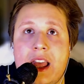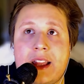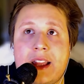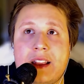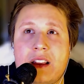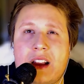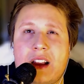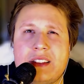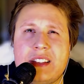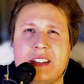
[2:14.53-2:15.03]

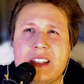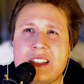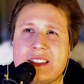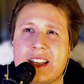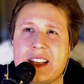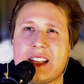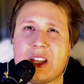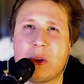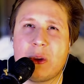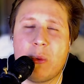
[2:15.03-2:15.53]
I think it's
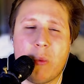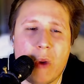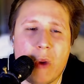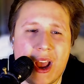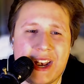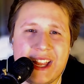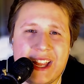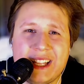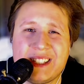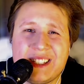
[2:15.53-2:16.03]
like
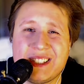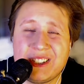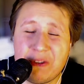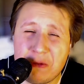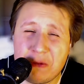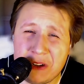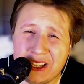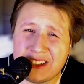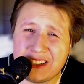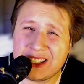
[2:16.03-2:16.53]

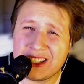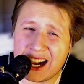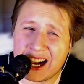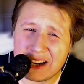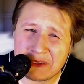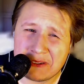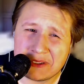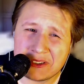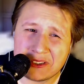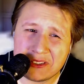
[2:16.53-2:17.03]

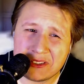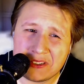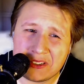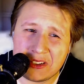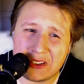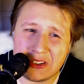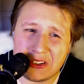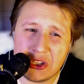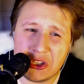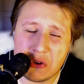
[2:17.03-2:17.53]
23,000
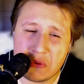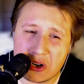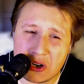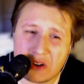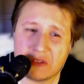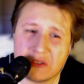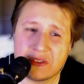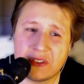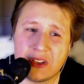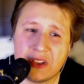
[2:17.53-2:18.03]

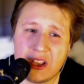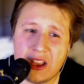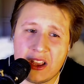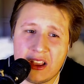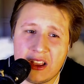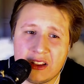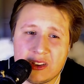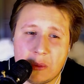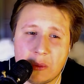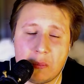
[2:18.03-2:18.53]
euros,
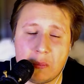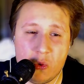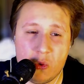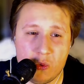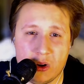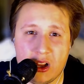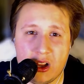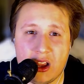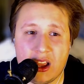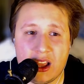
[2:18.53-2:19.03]
the
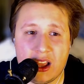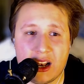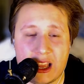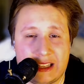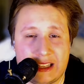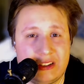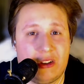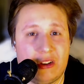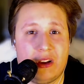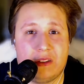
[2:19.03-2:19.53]
pool,
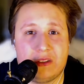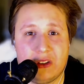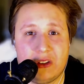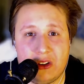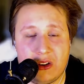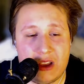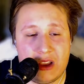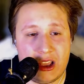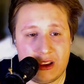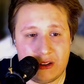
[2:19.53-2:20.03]
like
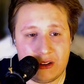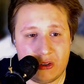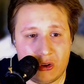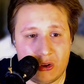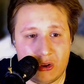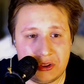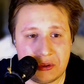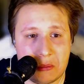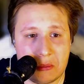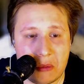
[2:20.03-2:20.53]
the
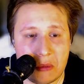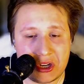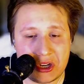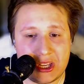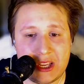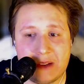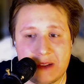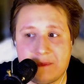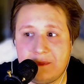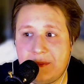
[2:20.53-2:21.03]
all the
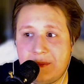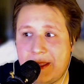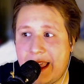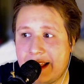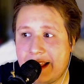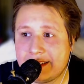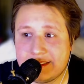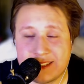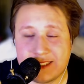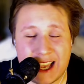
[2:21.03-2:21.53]
money,
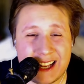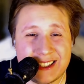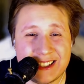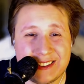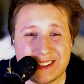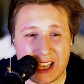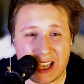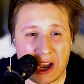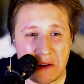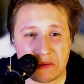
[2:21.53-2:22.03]
and
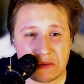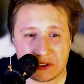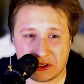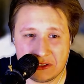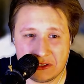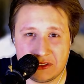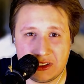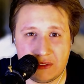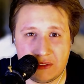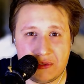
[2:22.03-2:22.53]

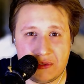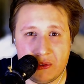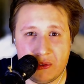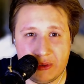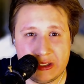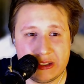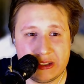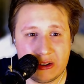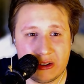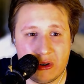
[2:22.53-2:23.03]
10,000 if you
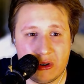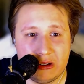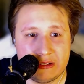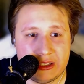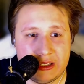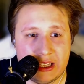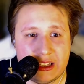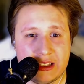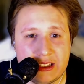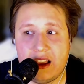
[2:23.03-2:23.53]
win the whole
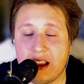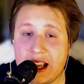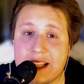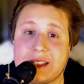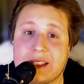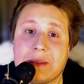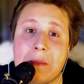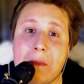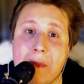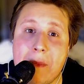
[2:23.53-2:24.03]
thing.
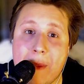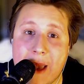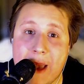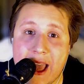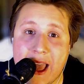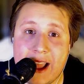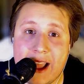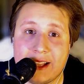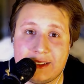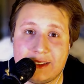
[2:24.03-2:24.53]
It's
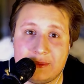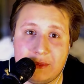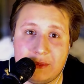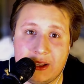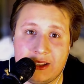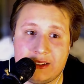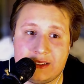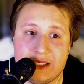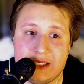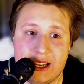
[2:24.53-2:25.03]
mad,
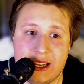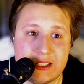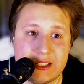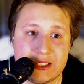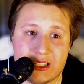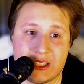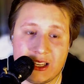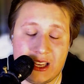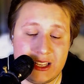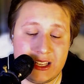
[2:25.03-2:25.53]
man.
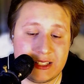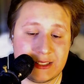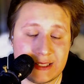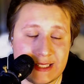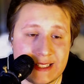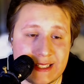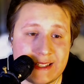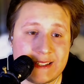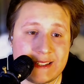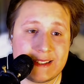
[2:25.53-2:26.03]
It's
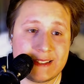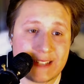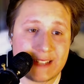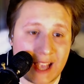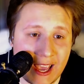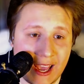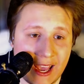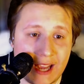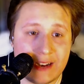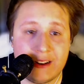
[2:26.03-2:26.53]

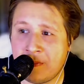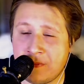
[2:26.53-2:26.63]
insane.